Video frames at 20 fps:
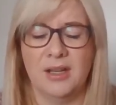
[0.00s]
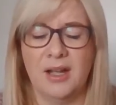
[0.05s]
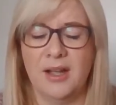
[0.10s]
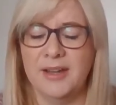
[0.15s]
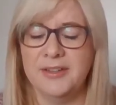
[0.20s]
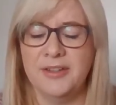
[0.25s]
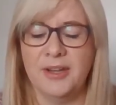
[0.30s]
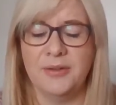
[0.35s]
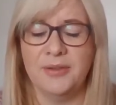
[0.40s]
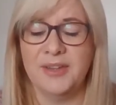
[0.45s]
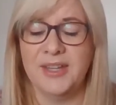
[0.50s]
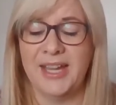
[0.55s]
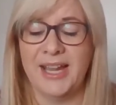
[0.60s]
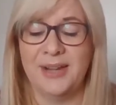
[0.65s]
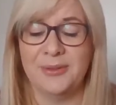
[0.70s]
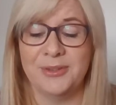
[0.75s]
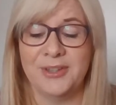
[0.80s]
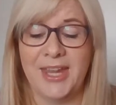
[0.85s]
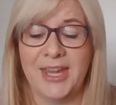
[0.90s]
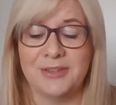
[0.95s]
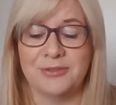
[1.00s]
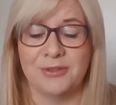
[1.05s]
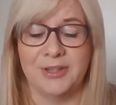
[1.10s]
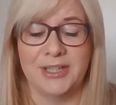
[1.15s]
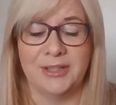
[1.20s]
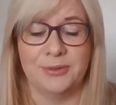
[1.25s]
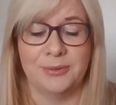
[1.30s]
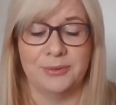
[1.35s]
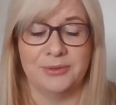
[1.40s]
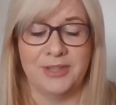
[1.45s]
I don't think owls get
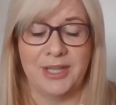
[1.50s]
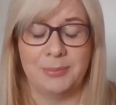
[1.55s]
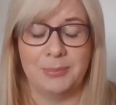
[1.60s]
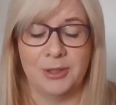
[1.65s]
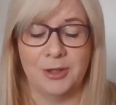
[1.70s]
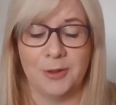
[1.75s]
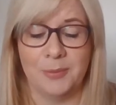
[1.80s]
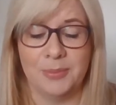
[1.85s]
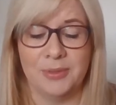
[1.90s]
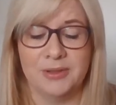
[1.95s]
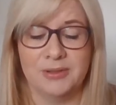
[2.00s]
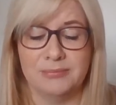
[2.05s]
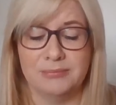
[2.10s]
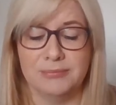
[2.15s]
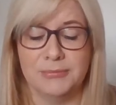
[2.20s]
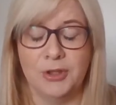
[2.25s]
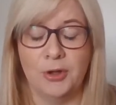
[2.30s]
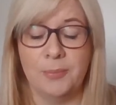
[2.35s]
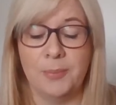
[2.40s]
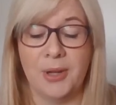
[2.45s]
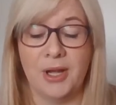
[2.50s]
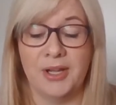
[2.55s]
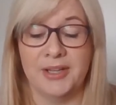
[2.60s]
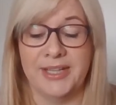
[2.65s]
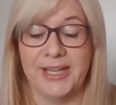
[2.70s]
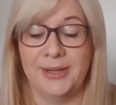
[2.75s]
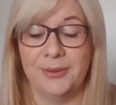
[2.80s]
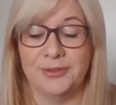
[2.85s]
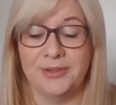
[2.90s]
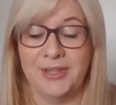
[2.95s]
wrinkles, said Plop. Not
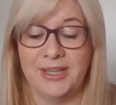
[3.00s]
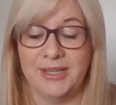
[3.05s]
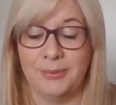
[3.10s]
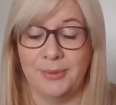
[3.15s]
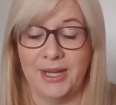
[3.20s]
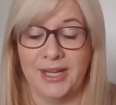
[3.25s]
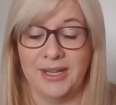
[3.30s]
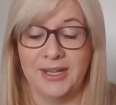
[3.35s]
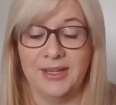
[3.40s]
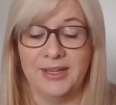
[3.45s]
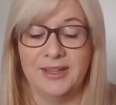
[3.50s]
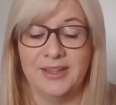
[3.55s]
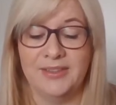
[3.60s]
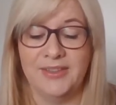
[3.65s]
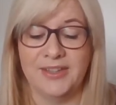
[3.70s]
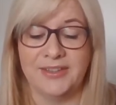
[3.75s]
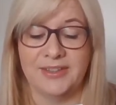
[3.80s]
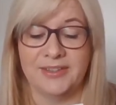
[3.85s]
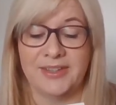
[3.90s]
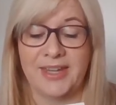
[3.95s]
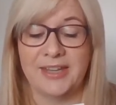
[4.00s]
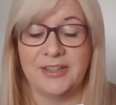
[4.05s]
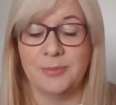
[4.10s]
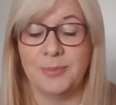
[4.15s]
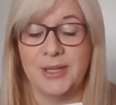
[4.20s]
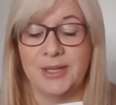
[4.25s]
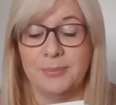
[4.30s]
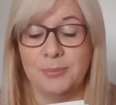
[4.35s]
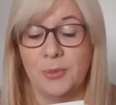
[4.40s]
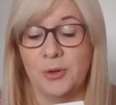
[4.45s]
barn owls, anyway. They just get a
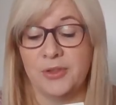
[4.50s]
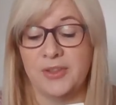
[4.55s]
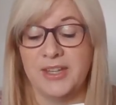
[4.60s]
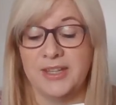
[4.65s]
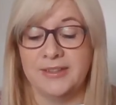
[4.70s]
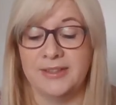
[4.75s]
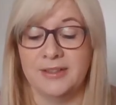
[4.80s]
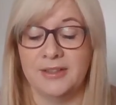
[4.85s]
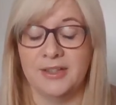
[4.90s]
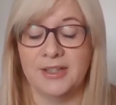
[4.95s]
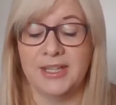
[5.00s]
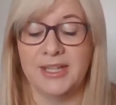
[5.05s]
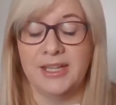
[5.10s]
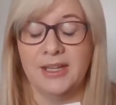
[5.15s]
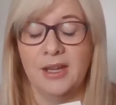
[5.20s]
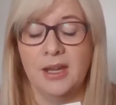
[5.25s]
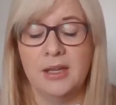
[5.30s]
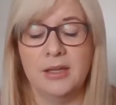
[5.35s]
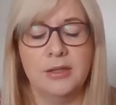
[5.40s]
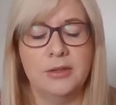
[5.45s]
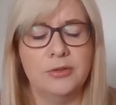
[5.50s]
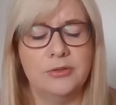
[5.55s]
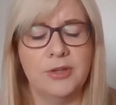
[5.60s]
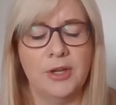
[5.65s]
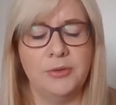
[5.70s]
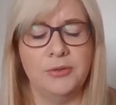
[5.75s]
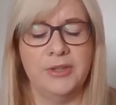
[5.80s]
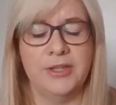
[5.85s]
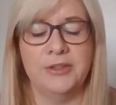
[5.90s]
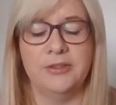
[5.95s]
bit moth-eaten looking.
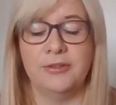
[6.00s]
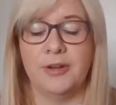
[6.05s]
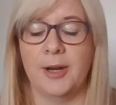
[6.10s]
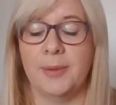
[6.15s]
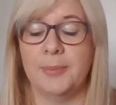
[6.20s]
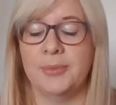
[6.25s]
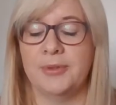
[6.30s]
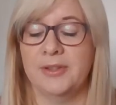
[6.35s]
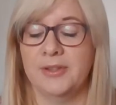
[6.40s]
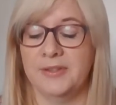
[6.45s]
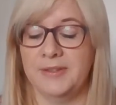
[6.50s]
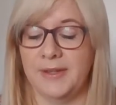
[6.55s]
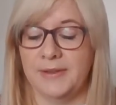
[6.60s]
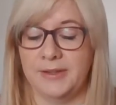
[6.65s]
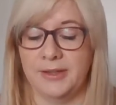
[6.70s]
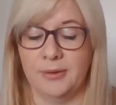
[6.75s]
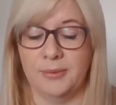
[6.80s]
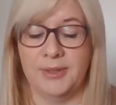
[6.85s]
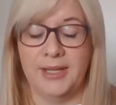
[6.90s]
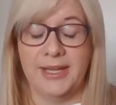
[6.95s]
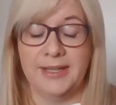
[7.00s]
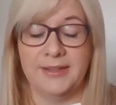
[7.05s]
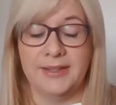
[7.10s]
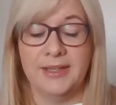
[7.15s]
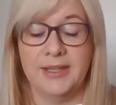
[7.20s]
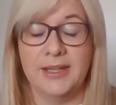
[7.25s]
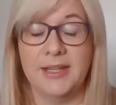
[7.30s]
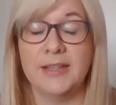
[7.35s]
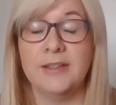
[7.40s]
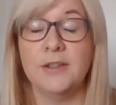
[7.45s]
Don't interrupt, said the old
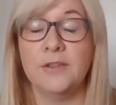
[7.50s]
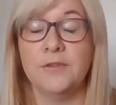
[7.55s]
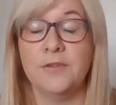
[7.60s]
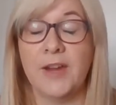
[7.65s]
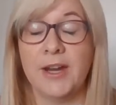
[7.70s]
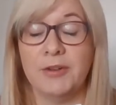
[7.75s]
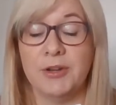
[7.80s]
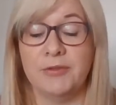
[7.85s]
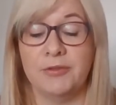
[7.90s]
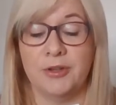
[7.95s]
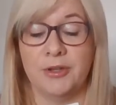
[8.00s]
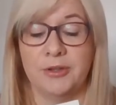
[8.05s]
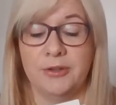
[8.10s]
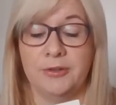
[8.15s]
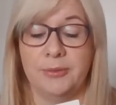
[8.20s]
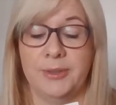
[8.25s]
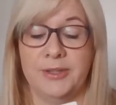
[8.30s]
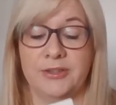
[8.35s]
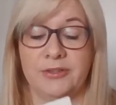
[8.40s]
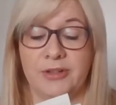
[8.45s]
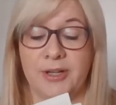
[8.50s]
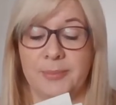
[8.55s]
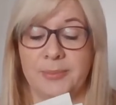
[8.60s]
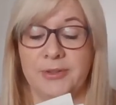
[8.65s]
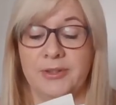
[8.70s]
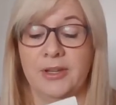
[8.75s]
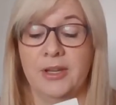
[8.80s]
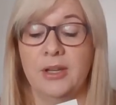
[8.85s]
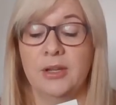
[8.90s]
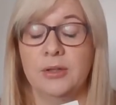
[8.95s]
lady. It is very rude to
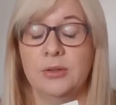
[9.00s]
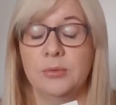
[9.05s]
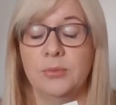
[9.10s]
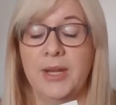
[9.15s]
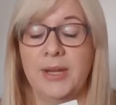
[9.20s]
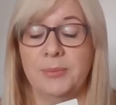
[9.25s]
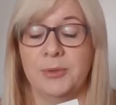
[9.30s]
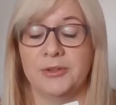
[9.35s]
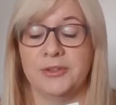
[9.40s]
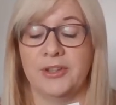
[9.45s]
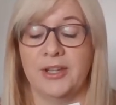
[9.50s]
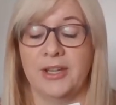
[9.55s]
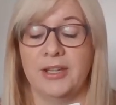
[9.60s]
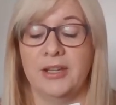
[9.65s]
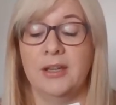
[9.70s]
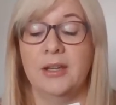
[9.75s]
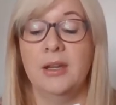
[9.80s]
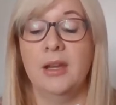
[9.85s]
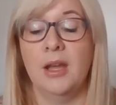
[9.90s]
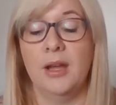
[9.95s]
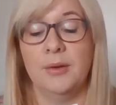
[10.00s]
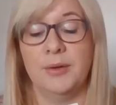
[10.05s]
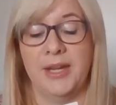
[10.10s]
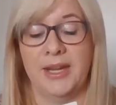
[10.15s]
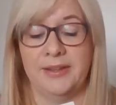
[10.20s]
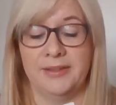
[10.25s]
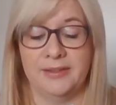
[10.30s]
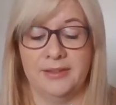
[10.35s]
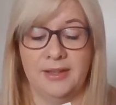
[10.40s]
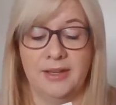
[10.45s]
interrupt. Where was I? Oh,
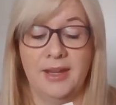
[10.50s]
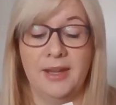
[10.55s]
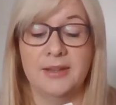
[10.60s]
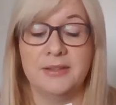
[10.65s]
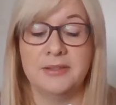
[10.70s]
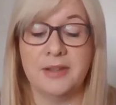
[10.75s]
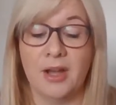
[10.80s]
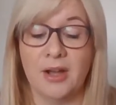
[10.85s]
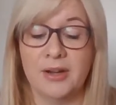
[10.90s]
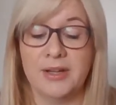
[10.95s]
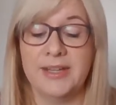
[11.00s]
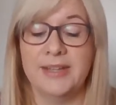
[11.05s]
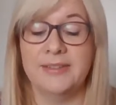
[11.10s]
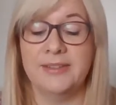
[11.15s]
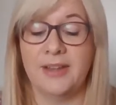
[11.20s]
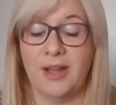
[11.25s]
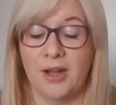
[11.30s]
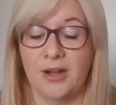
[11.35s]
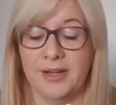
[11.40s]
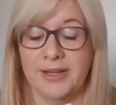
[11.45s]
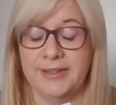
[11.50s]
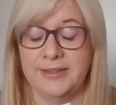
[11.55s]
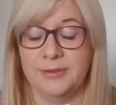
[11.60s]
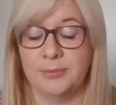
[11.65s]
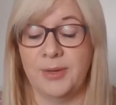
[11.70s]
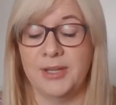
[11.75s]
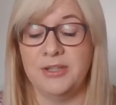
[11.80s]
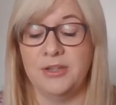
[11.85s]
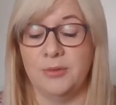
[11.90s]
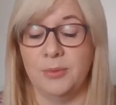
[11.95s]
yes. Dark is kind
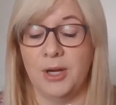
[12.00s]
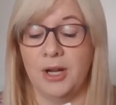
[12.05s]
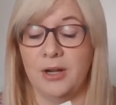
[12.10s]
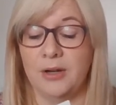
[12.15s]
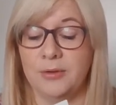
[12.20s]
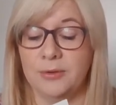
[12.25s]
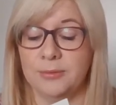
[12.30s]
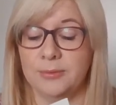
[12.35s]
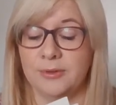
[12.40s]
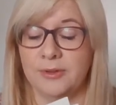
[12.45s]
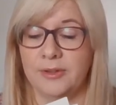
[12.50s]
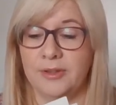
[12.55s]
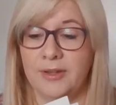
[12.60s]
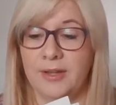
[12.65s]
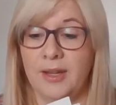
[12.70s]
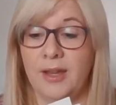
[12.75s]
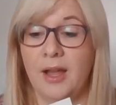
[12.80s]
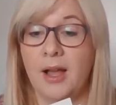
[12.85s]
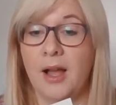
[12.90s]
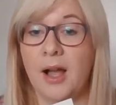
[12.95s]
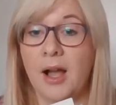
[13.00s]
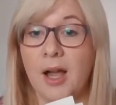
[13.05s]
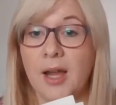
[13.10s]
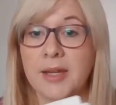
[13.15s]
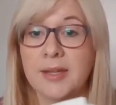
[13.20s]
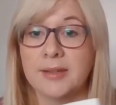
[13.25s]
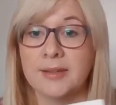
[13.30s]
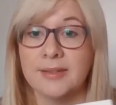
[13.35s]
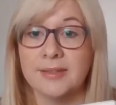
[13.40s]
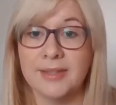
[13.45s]
when you are old. I
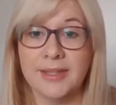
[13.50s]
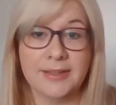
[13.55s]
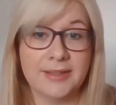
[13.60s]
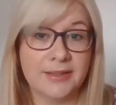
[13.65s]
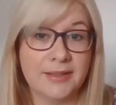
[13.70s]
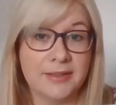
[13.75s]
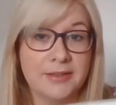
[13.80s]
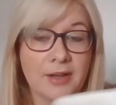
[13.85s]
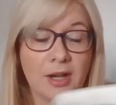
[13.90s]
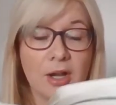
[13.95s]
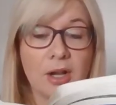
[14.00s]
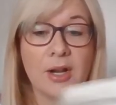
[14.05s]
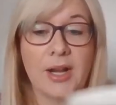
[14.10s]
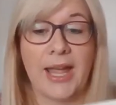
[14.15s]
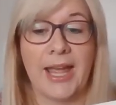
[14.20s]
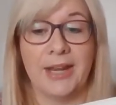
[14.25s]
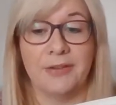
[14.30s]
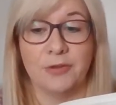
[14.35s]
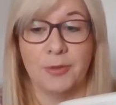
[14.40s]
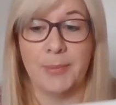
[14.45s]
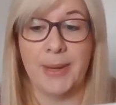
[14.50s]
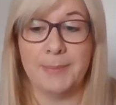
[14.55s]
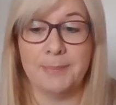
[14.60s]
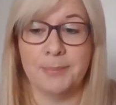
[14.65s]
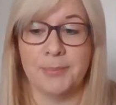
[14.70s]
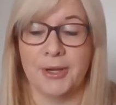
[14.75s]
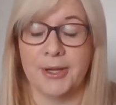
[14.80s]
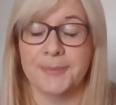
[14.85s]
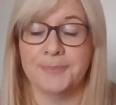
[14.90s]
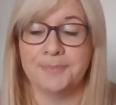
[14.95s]
can sit in the dark and
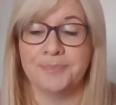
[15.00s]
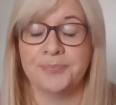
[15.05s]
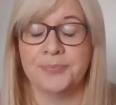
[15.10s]
remember.